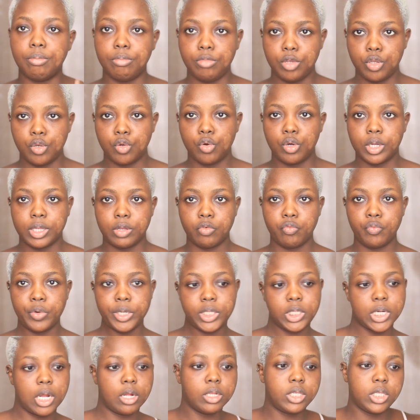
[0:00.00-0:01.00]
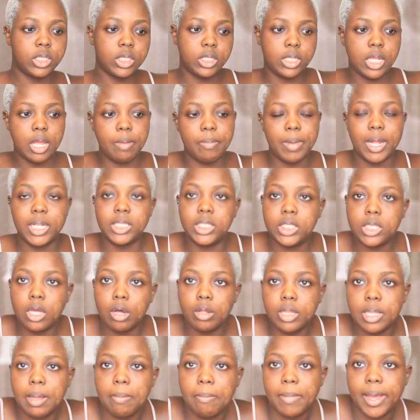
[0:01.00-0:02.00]
you know, reach out to them and
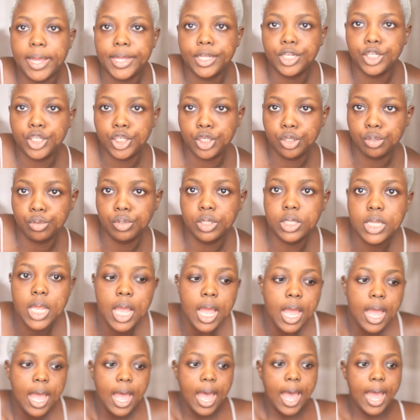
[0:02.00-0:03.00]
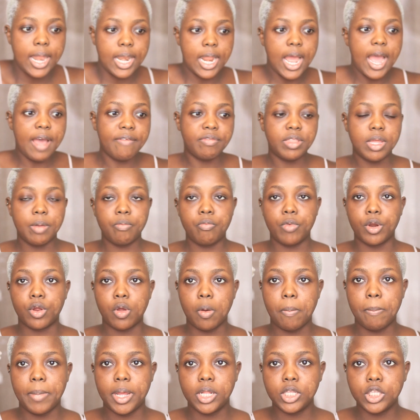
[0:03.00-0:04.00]
tell them my issues and have them
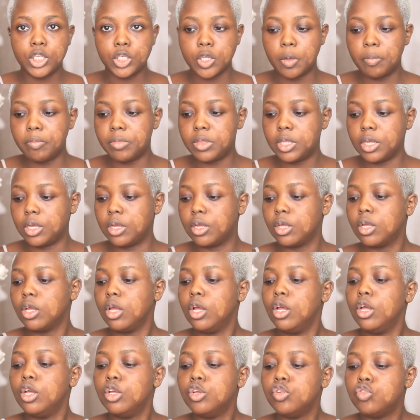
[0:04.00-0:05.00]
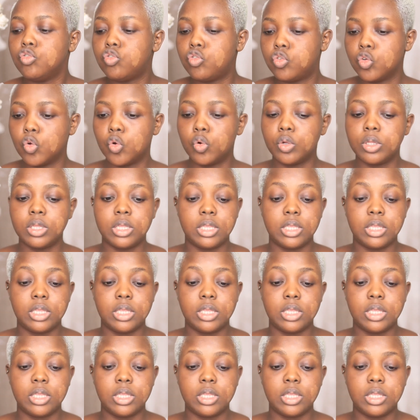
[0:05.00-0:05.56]
recommend something. So